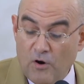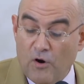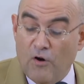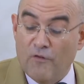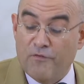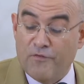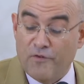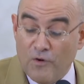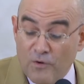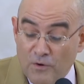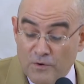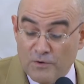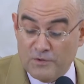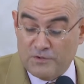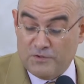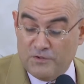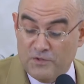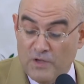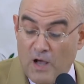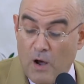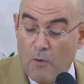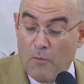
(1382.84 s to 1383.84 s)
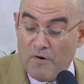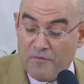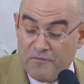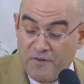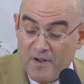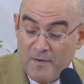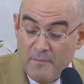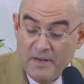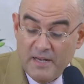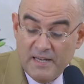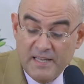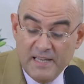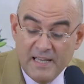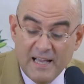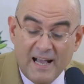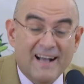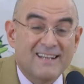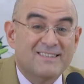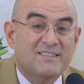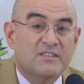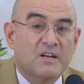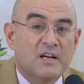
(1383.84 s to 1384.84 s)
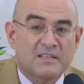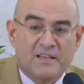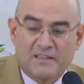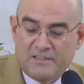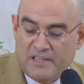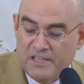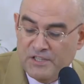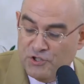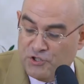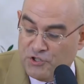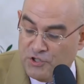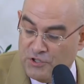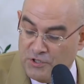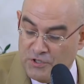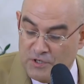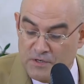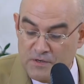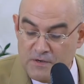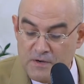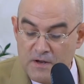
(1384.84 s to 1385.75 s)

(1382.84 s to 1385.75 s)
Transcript: Of course, our family attracts attention,